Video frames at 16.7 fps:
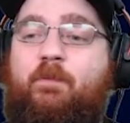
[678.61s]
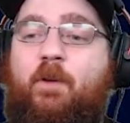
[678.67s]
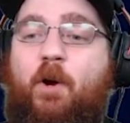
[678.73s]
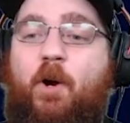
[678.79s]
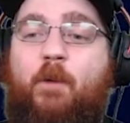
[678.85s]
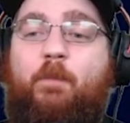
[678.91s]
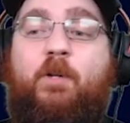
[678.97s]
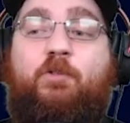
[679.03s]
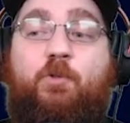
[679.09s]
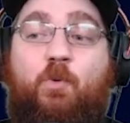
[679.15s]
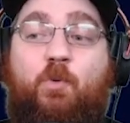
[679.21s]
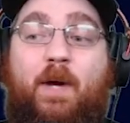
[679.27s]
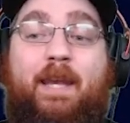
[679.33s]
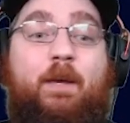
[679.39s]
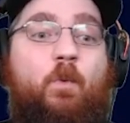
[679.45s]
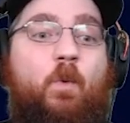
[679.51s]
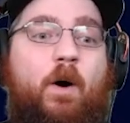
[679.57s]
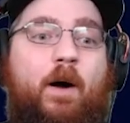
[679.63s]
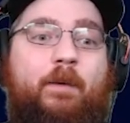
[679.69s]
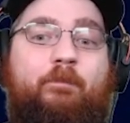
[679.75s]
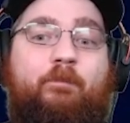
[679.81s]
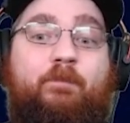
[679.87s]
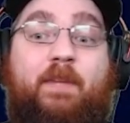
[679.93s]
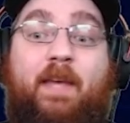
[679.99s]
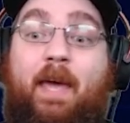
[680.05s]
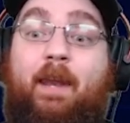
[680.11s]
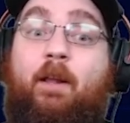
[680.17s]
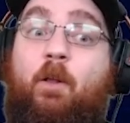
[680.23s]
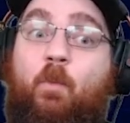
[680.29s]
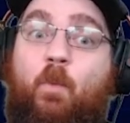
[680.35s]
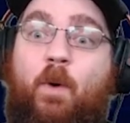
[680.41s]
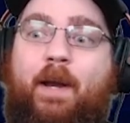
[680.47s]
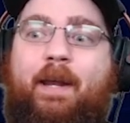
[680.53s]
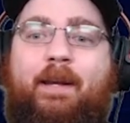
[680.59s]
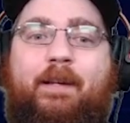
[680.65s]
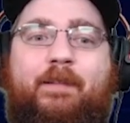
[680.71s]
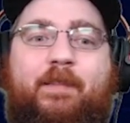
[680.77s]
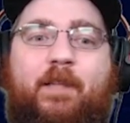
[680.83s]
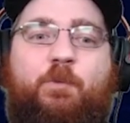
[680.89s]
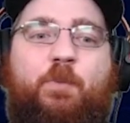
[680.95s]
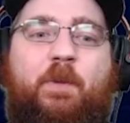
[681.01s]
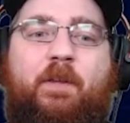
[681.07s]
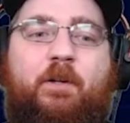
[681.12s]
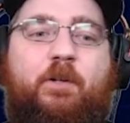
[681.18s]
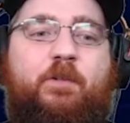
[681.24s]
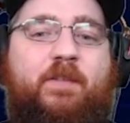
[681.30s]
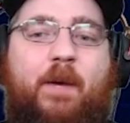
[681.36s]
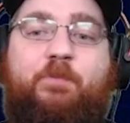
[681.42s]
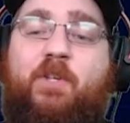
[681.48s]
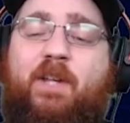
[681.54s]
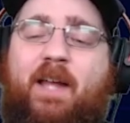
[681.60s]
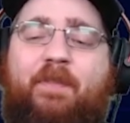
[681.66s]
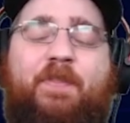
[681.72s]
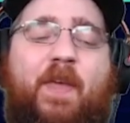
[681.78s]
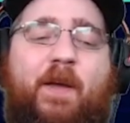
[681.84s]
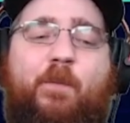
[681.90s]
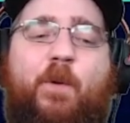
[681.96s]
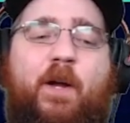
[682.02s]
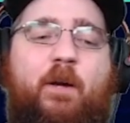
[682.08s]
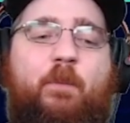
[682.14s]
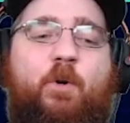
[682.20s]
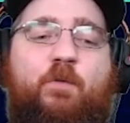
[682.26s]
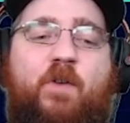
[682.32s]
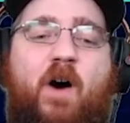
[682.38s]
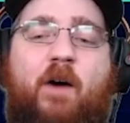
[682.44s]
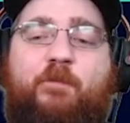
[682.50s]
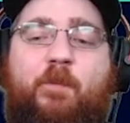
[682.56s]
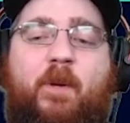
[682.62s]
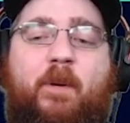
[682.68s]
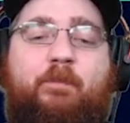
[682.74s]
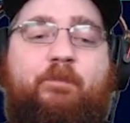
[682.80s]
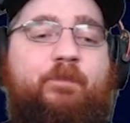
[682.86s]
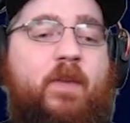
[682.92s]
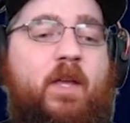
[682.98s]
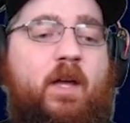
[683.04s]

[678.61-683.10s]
Herbert 281, Tannehill 186 with interception. I think we're going to move on from him.